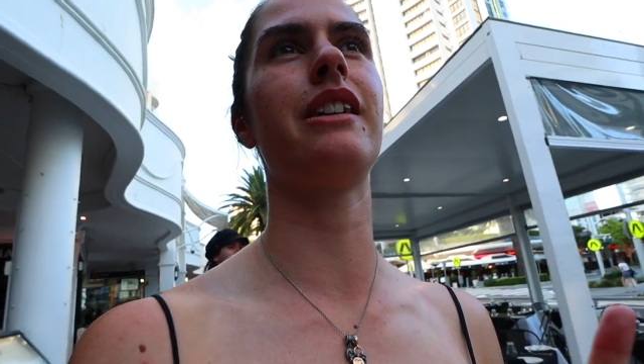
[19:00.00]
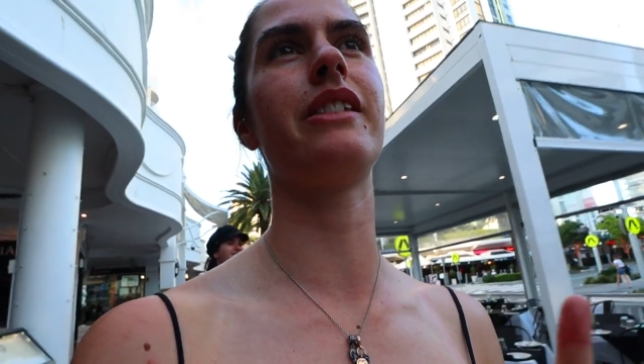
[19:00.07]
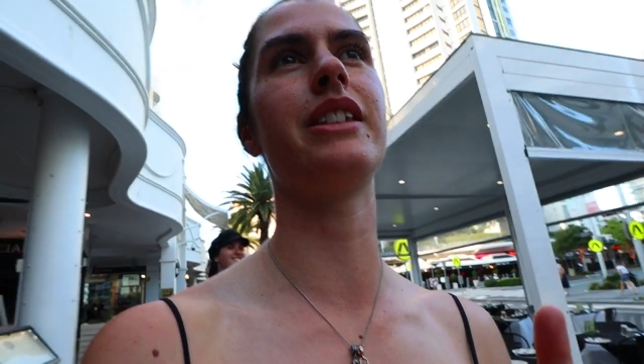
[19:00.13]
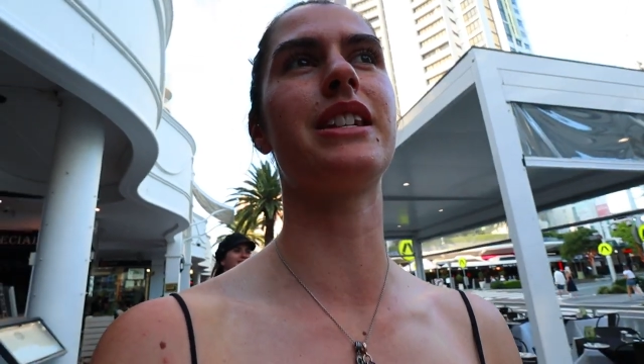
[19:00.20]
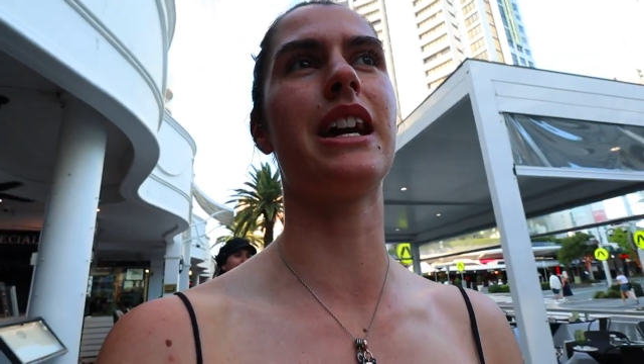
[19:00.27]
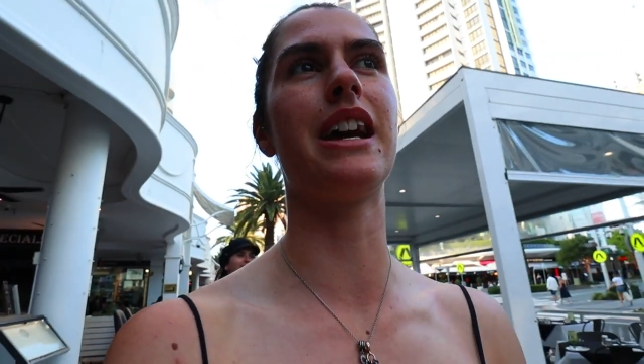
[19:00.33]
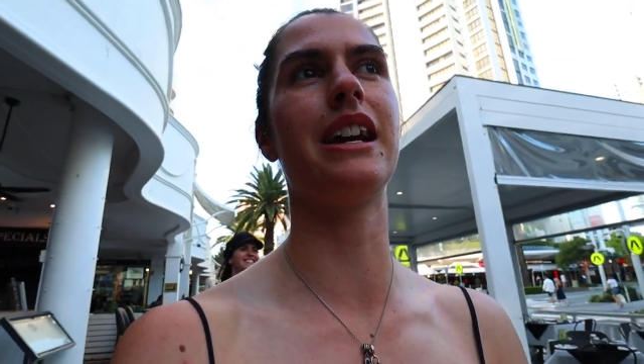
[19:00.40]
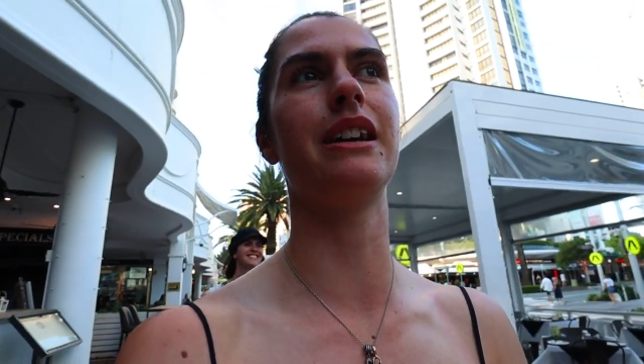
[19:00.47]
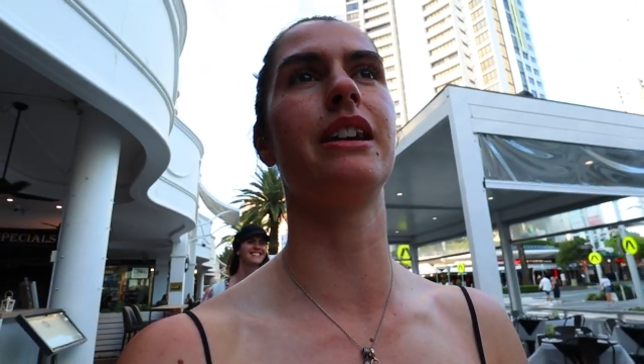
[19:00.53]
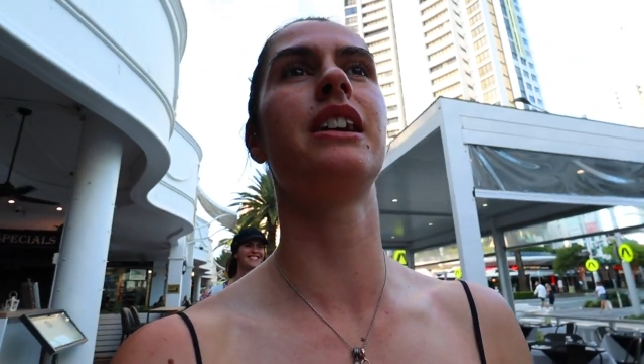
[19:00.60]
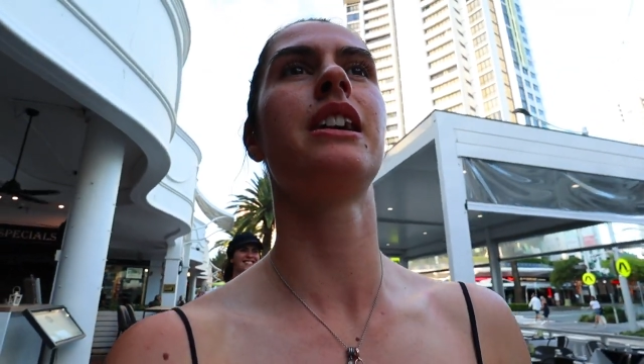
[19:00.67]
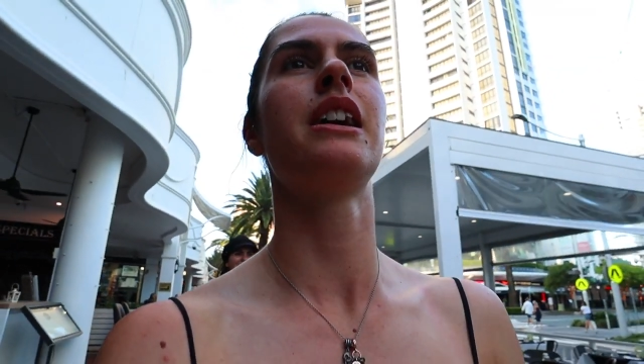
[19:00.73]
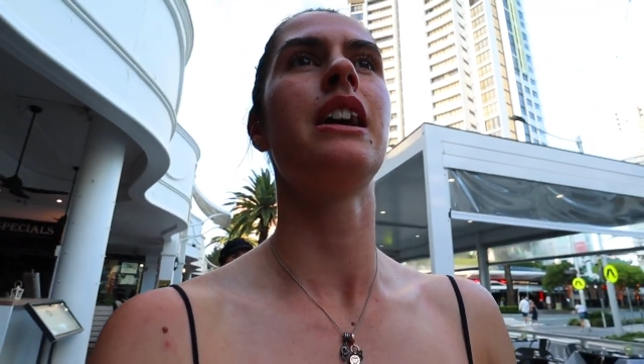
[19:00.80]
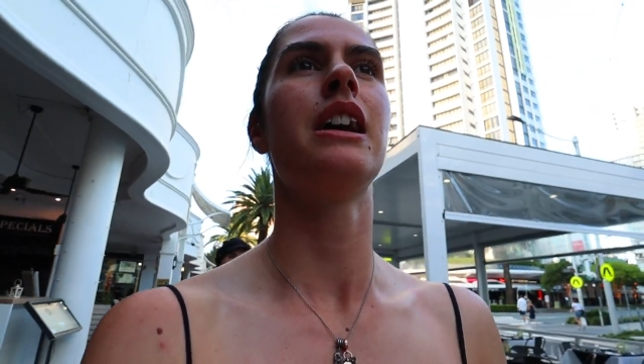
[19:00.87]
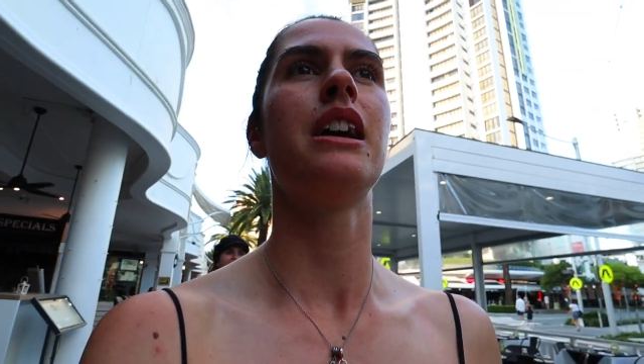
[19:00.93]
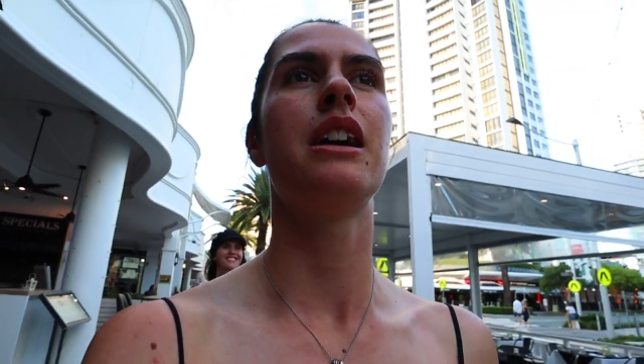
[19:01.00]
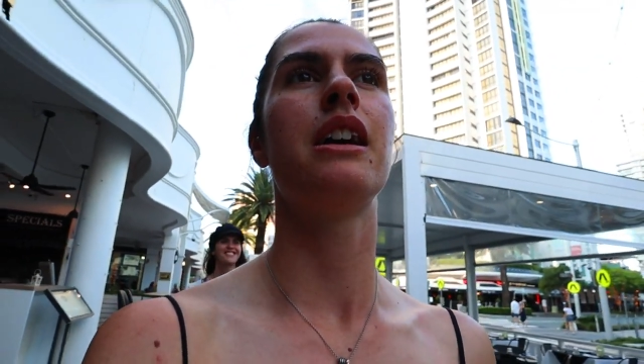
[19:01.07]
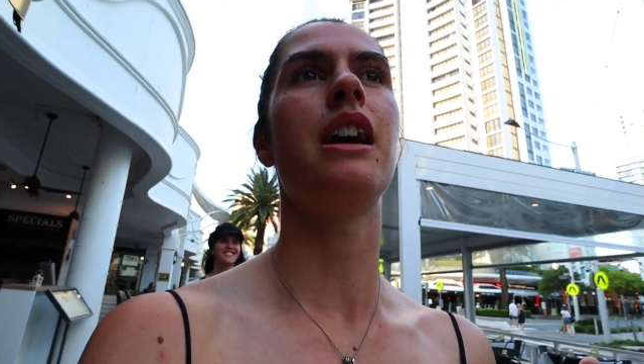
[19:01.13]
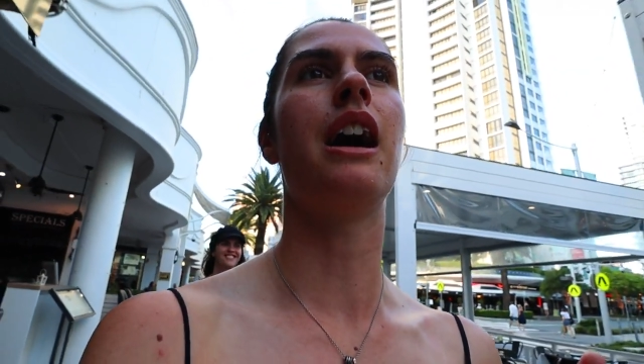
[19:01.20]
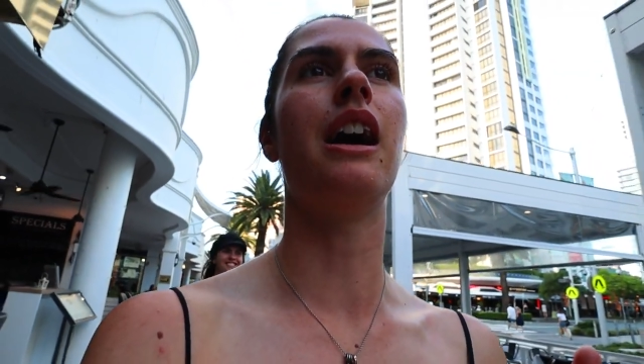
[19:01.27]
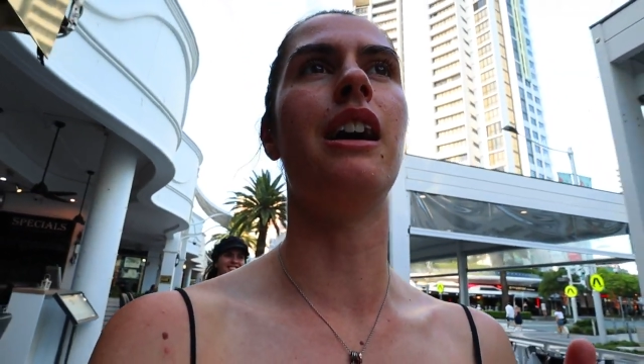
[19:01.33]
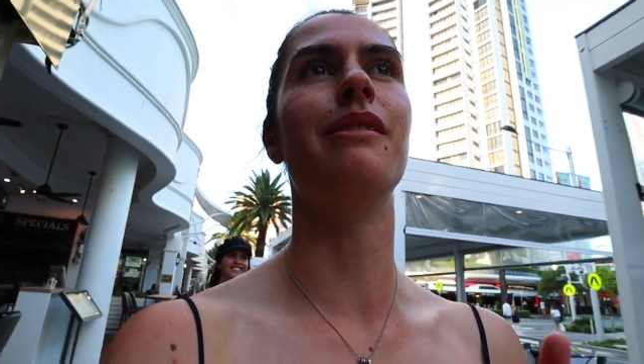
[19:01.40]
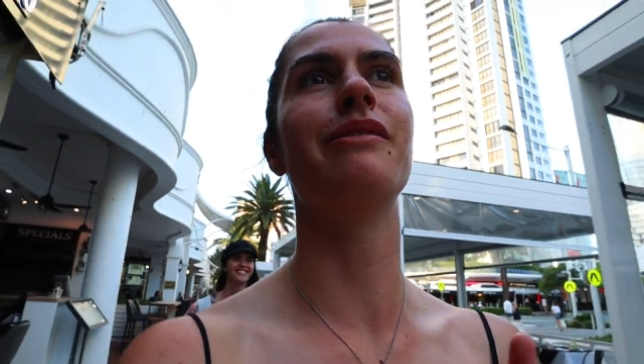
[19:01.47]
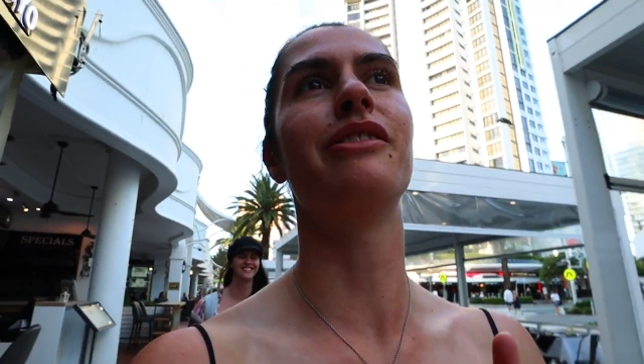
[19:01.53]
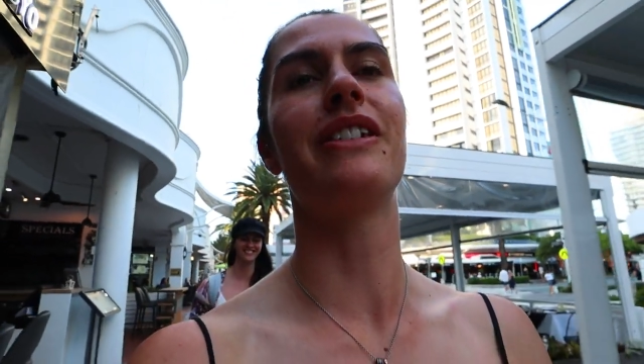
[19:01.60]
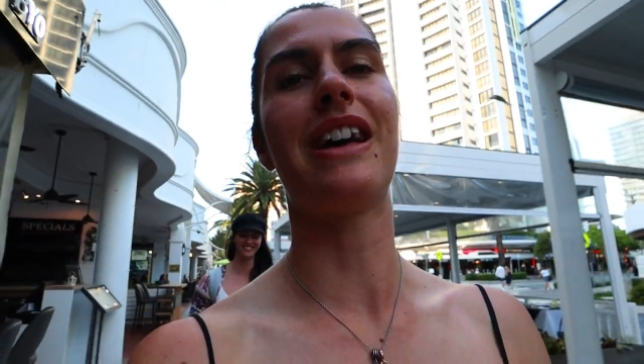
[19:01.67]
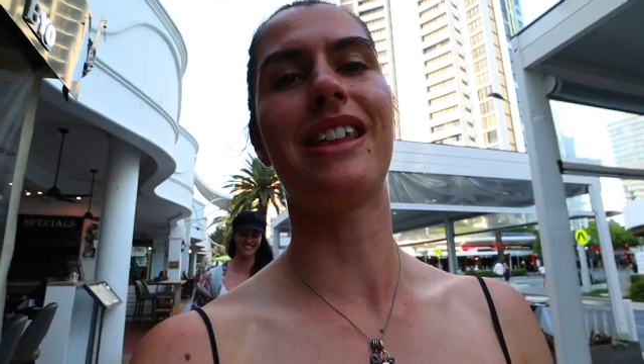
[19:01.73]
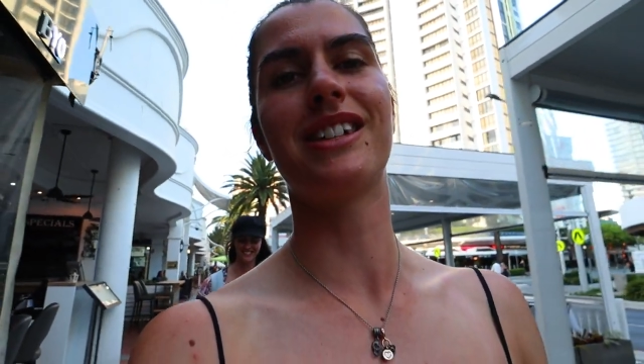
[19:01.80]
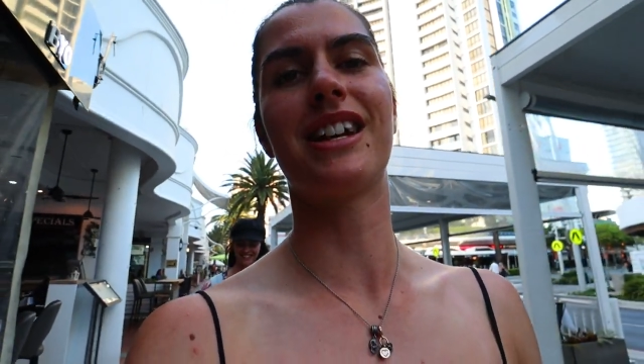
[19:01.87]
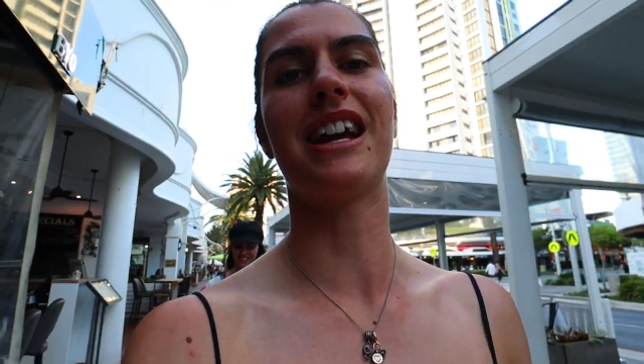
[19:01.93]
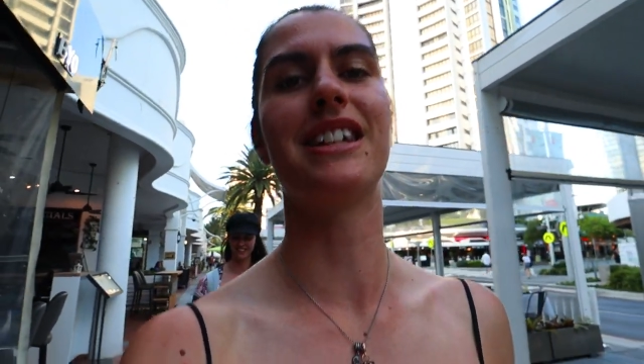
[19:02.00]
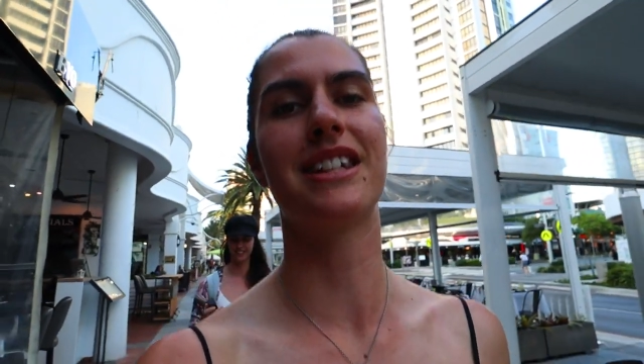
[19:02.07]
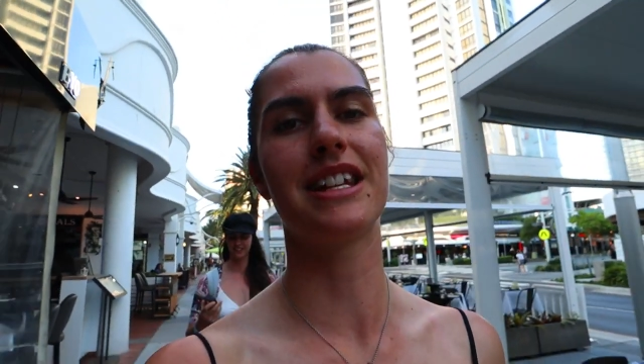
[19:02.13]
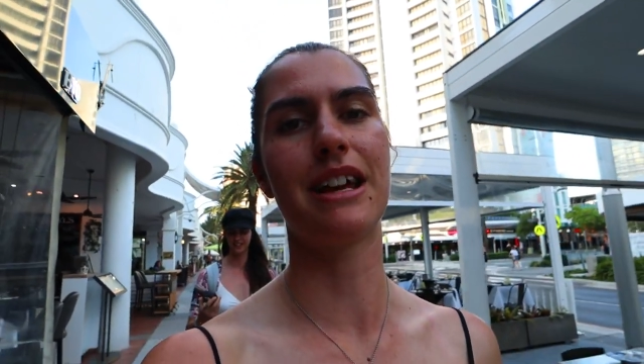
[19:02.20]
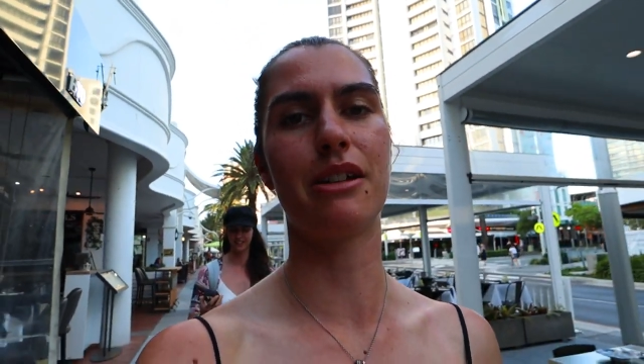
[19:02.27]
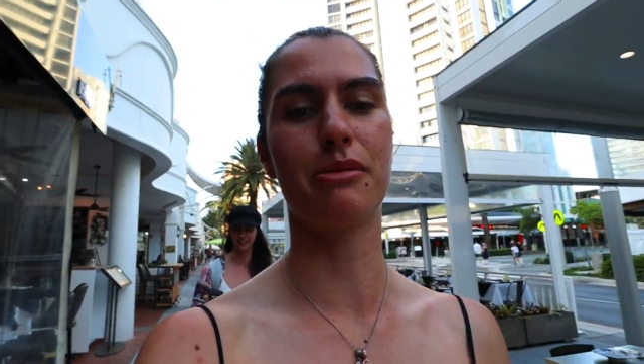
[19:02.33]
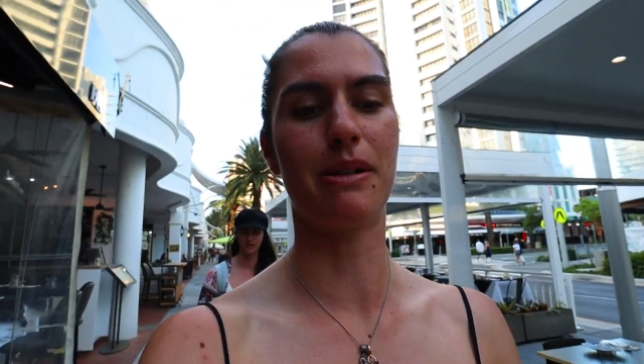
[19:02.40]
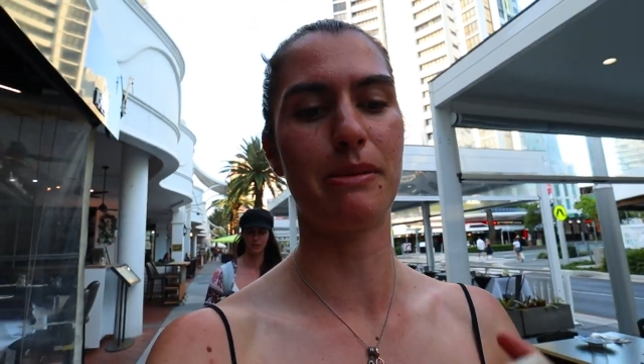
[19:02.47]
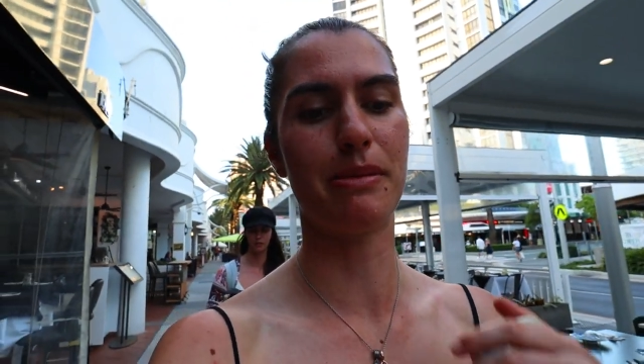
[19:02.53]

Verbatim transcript: the other day. For Valentine's Day with